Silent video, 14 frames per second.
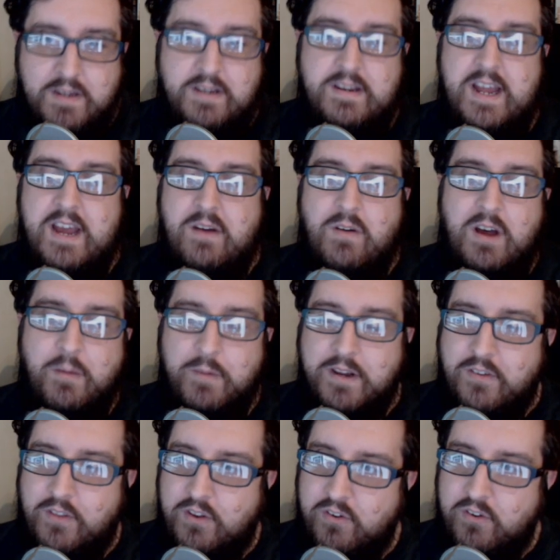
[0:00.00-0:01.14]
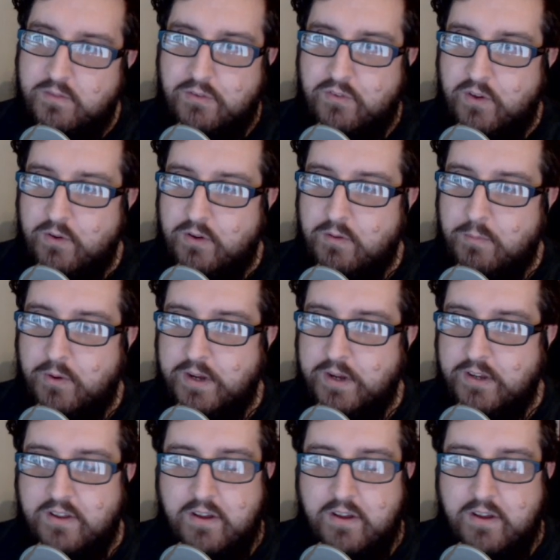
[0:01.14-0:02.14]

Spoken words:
Now, I'm going to do this from the focal point